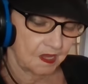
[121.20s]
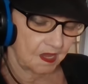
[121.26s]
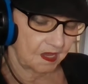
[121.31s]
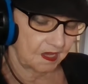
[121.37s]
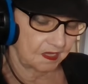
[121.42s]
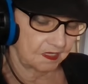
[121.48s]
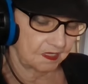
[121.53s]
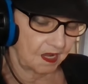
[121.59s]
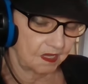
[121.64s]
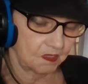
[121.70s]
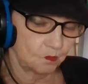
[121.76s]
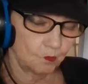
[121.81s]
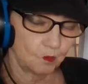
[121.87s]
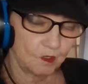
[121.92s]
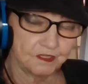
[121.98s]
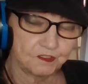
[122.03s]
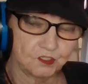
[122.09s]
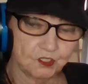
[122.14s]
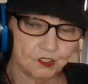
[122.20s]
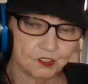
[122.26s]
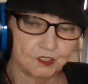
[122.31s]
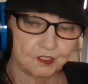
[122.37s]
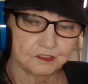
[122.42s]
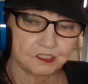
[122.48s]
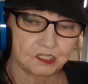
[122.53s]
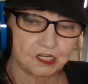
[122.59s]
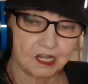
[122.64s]
And I
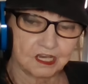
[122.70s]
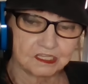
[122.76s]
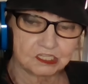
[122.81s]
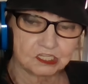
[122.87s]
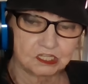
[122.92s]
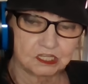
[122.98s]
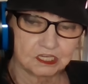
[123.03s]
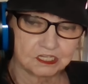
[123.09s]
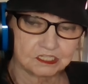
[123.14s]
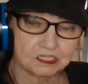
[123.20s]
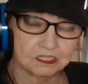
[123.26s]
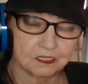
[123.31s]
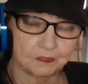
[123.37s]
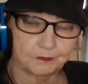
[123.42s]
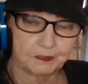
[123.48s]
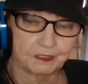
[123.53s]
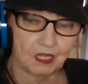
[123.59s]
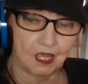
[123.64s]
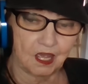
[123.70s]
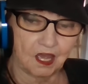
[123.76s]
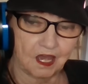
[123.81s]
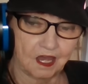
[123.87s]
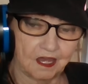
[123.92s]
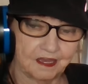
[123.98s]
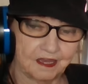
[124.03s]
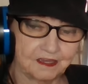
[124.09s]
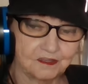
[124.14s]
wonder, does this
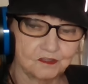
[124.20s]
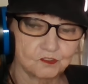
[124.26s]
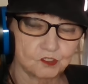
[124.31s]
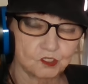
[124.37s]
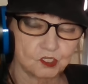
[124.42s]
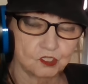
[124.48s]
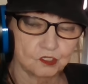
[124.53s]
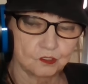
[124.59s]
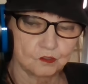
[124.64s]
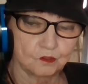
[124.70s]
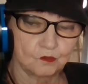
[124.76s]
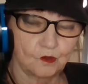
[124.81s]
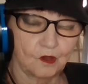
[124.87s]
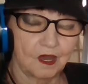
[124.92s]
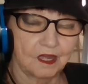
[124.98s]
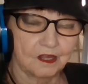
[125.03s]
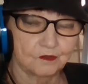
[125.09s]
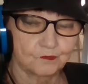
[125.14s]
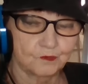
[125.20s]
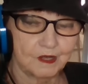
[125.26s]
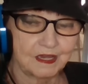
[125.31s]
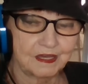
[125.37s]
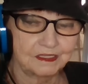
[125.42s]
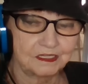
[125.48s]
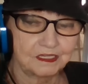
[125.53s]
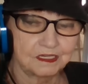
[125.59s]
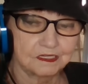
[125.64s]
apply to
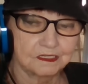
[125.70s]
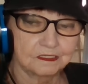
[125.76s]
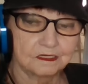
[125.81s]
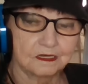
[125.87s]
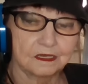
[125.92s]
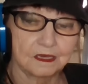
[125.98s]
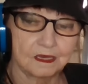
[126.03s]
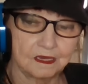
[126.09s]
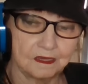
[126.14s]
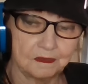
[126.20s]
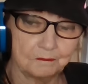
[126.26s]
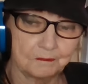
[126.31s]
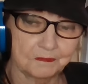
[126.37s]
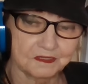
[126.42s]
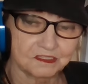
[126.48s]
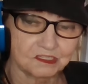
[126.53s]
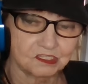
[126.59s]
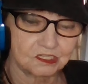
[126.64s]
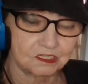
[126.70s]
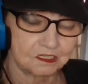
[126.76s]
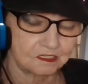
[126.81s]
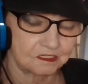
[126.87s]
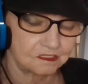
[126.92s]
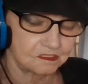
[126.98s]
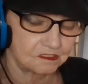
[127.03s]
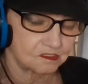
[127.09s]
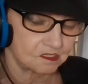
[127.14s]
Iranian
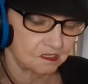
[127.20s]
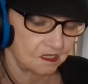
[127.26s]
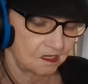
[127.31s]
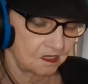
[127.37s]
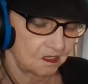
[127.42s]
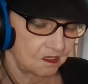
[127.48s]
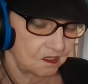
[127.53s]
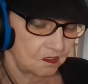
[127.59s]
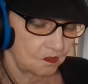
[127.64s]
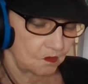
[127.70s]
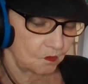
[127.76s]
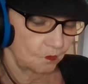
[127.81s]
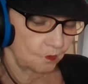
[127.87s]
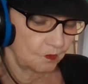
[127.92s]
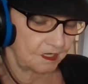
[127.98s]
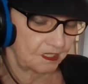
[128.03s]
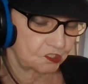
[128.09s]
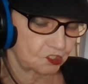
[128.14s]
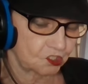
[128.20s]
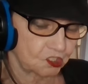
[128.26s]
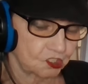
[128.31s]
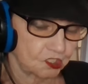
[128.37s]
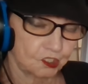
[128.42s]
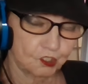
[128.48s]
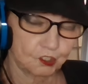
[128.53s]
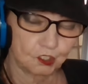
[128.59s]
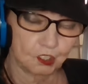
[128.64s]
embassies,
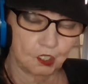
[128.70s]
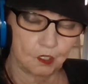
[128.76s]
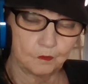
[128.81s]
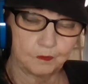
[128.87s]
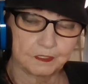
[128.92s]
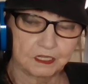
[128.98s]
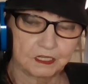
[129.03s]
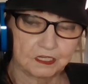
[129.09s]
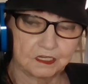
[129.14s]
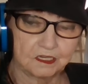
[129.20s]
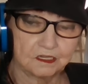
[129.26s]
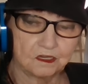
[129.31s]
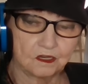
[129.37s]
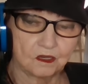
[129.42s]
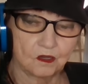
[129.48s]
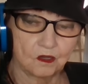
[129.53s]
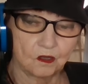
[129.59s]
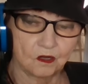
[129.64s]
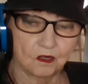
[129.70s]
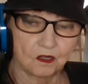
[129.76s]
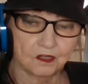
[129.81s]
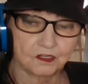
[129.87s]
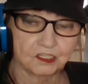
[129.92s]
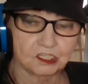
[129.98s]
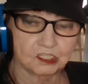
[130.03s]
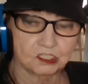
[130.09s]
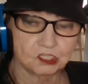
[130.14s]
which globally
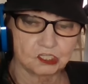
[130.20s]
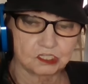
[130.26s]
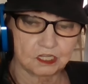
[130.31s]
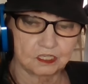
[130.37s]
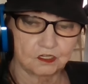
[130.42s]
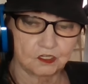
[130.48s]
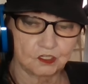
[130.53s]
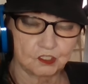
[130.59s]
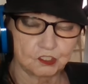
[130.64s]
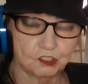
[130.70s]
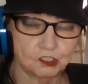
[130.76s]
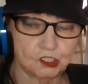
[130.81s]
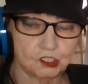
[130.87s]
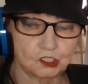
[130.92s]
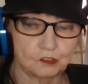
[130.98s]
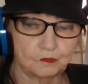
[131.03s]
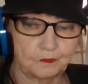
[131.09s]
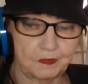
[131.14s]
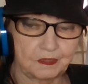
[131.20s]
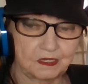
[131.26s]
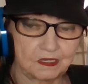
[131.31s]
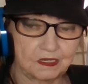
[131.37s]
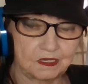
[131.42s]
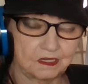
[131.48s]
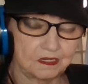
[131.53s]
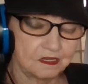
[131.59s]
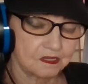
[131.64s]
are considered to
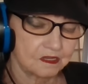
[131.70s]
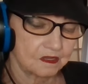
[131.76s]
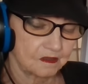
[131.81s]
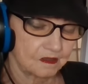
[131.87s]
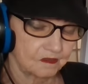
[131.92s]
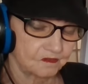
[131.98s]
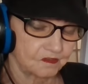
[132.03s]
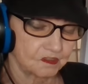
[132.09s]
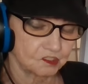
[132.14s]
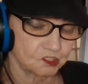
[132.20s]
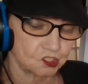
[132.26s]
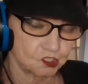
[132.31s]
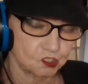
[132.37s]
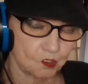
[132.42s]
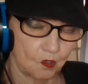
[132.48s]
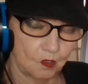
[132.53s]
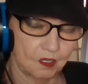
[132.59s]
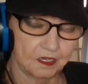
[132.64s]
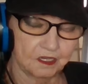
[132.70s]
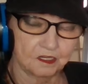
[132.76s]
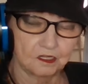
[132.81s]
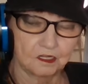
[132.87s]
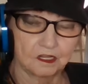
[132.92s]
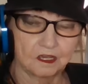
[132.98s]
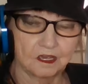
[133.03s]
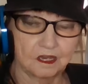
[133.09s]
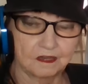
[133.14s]
be the
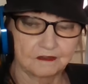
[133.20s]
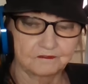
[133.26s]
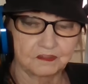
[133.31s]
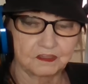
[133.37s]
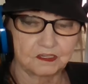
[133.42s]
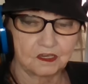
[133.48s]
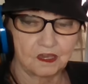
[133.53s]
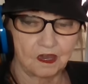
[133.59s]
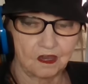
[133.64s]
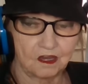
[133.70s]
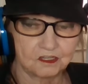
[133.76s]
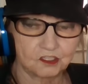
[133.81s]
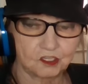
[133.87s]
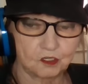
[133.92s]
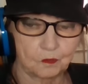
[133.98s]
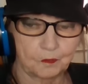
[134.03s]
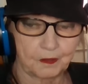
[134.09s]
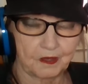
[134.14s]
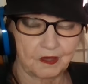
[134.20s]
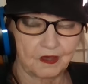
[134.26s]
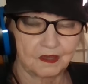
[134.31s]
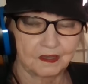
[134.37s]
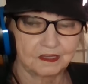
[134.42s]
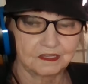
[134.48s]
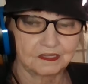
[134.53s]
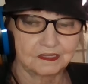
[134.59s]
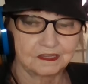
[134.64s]
soil of the
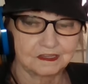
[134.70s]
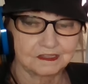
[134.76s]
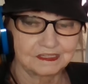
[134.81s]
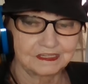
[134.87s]
occupying